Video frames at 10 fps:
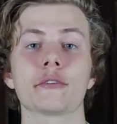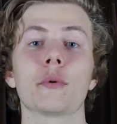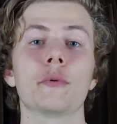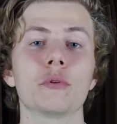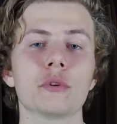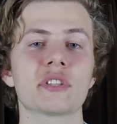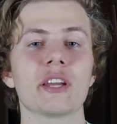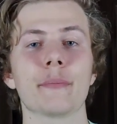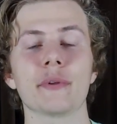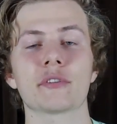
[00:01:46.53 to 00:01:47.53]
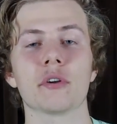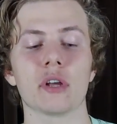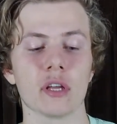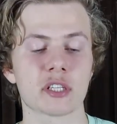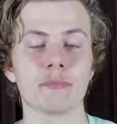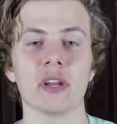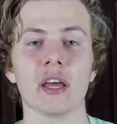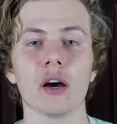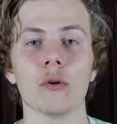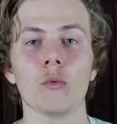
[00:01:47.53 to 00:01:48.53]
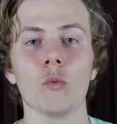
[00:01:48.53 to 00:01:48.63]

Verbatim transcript: So when we do the step, it's gonna spit out